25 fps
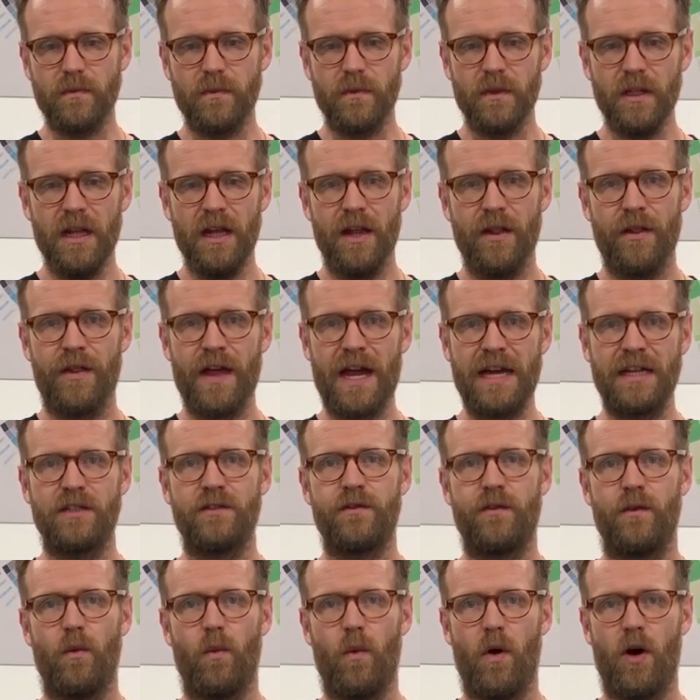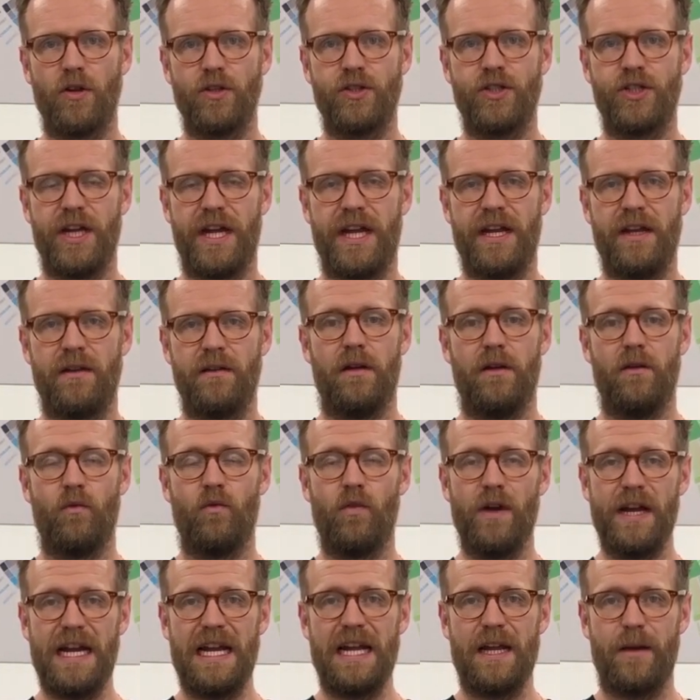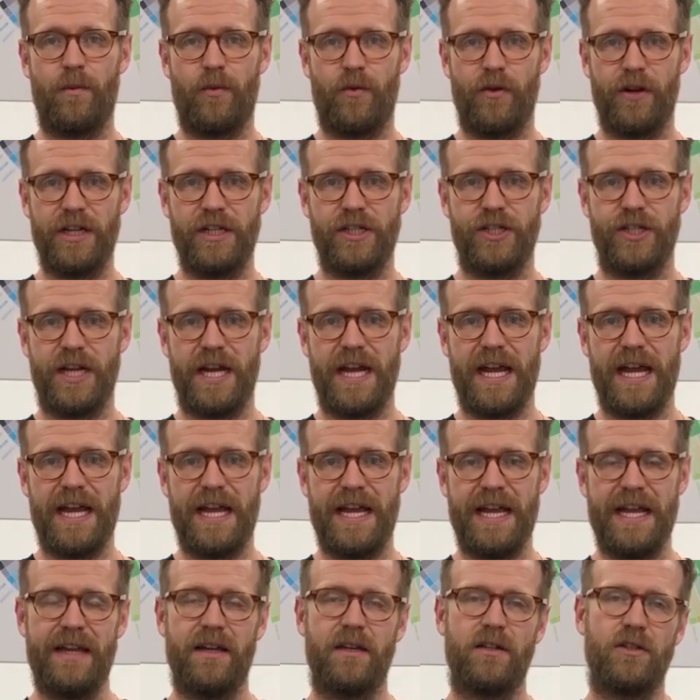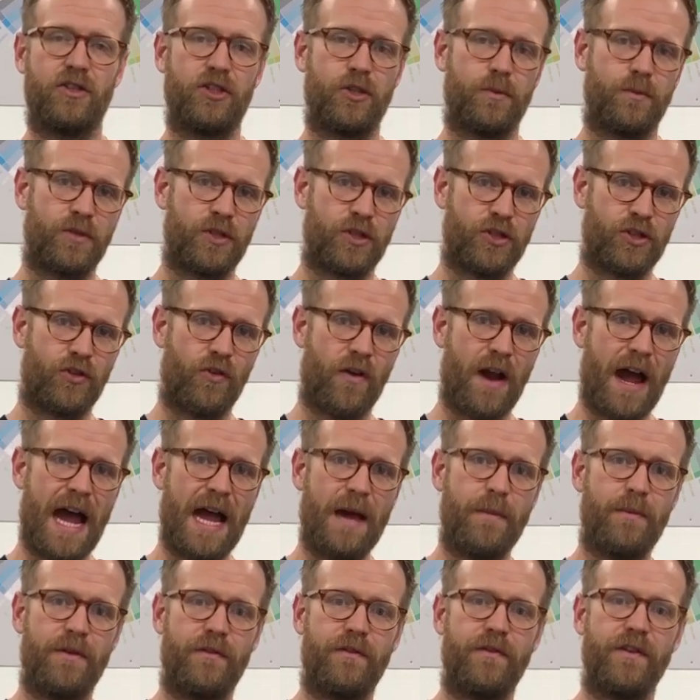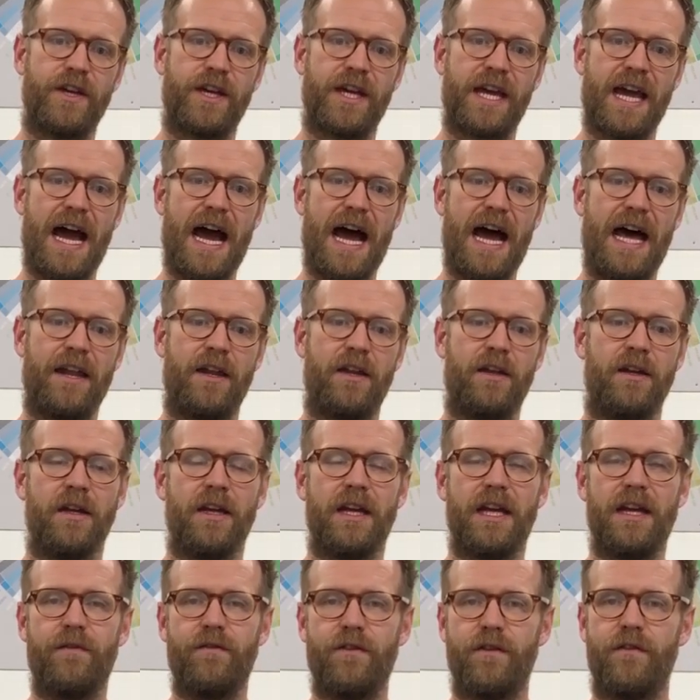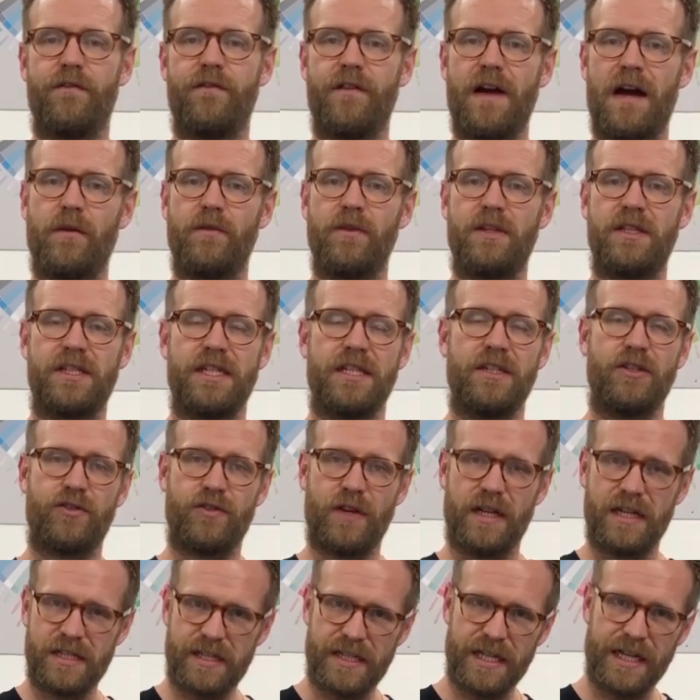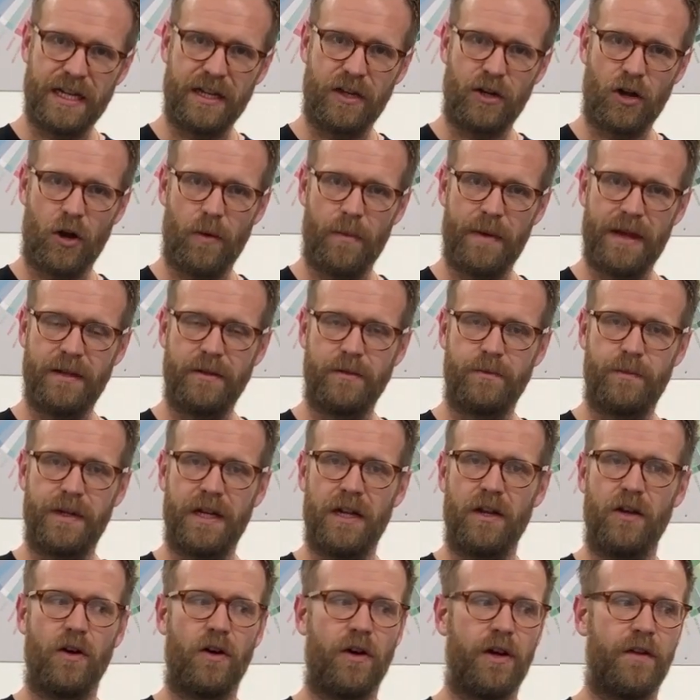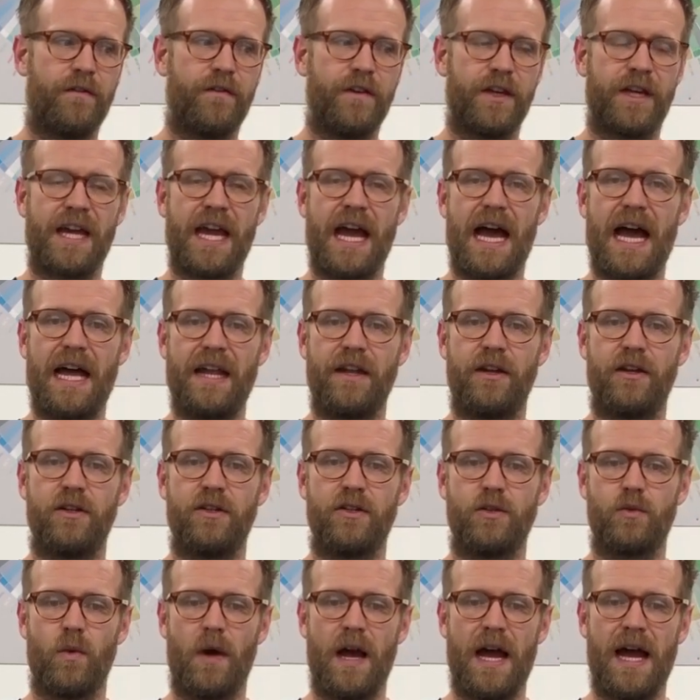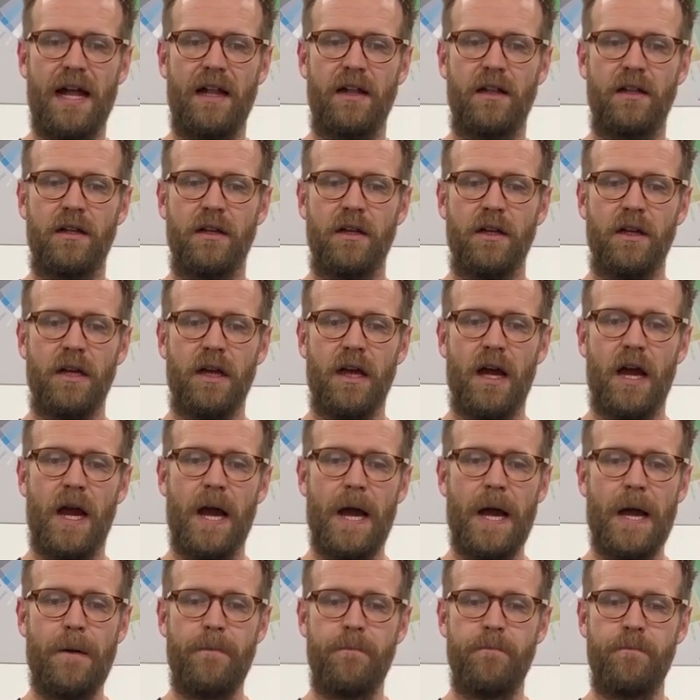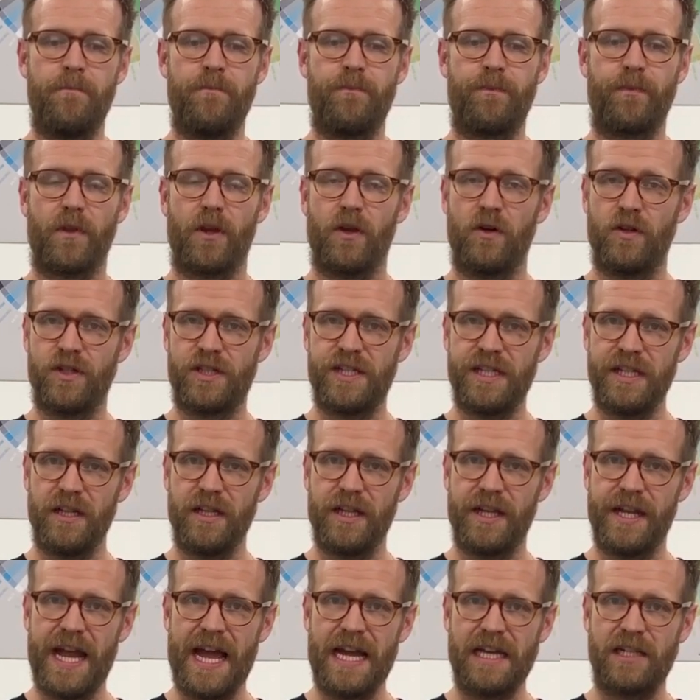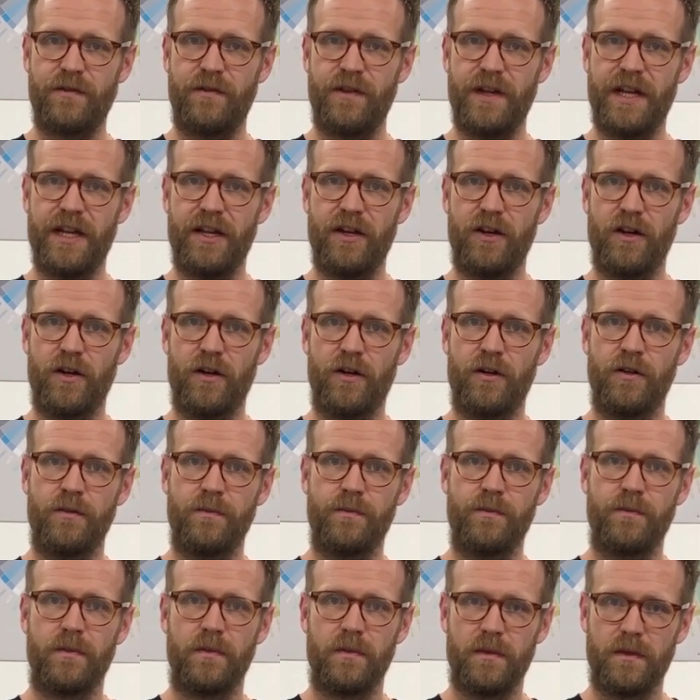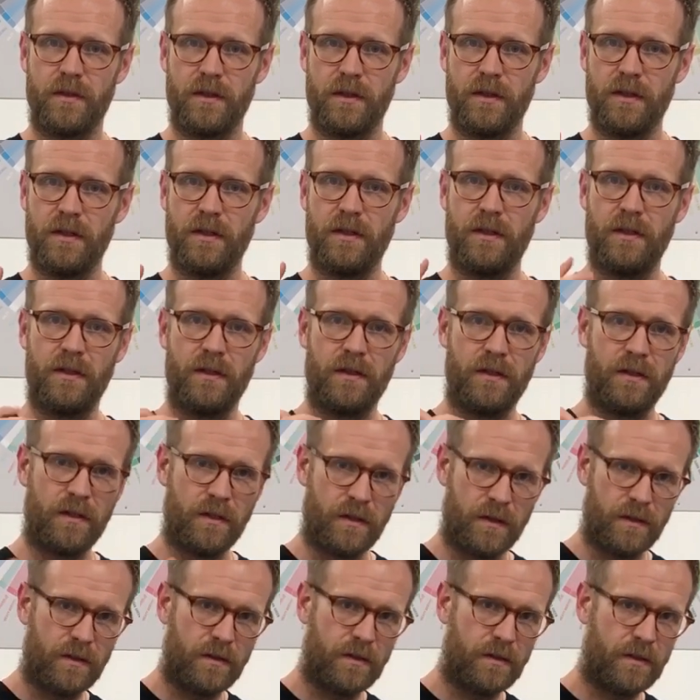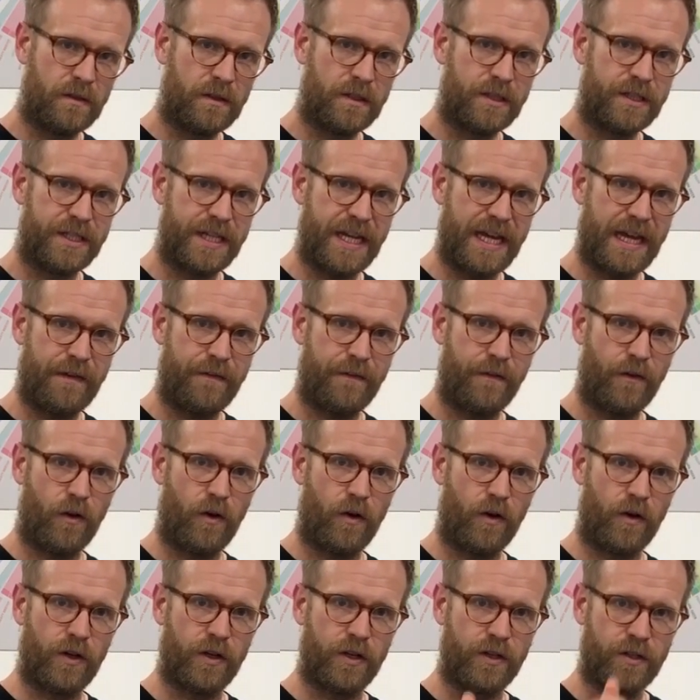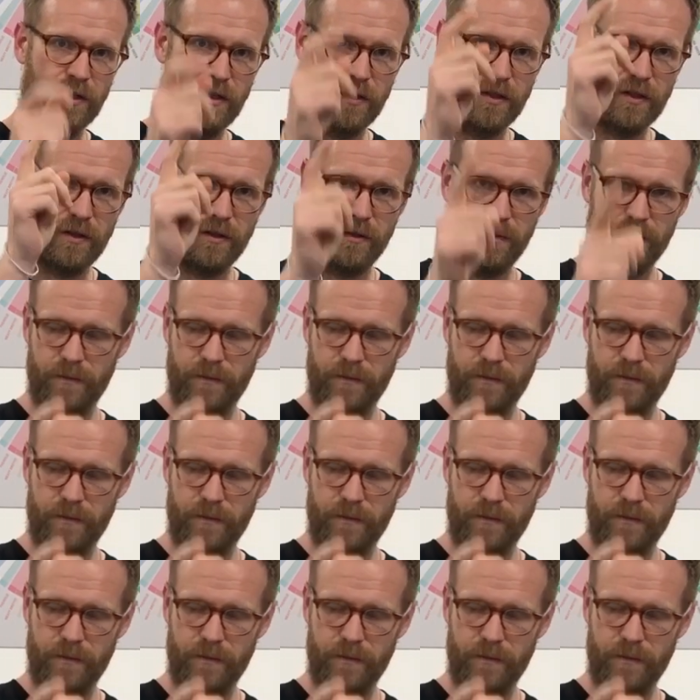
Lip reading: thanks for watching, really appreciate it. Subscribe if you can. If you found this interesting, comment below if you can as well. Until the next video, stay focused.